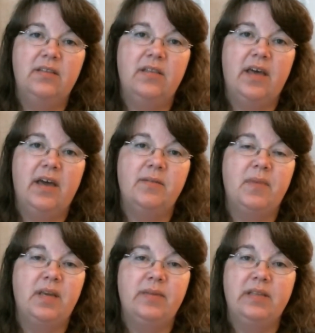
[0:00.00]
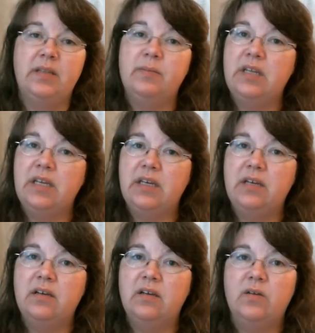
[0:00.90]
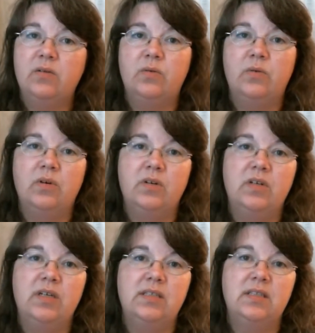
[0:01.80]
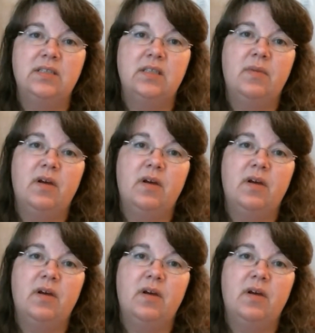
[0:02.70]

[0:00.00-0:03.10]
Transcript: that may be limiting or in some